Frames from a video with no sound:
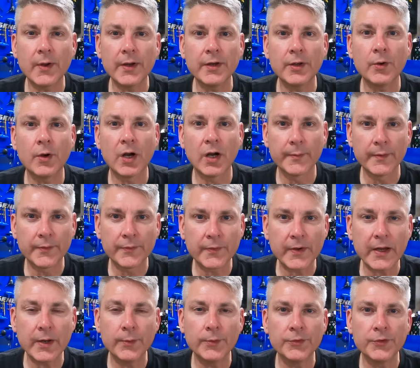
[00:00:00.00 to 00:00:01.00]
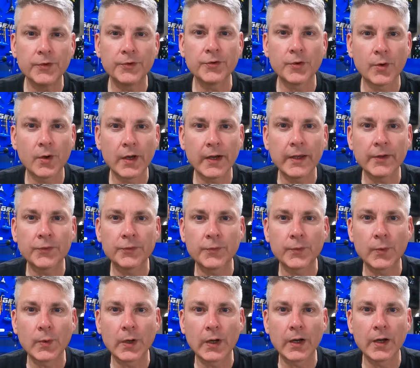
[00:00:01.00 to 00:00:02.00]
I know Harbor Freight was notorious
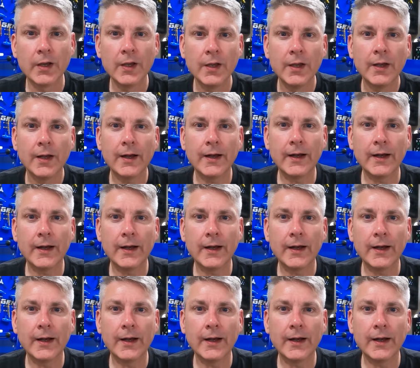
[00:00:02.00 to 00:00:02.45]
for